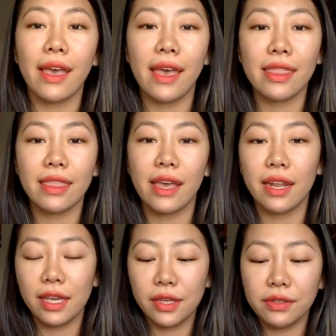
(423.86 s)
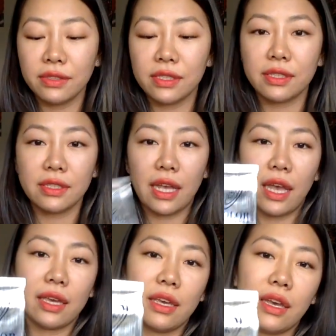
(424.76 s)
And then I use this
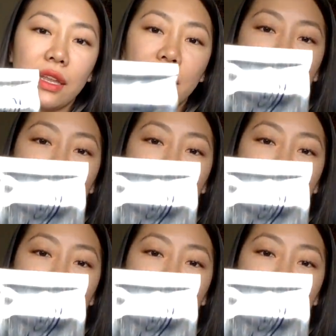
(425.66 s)
Ion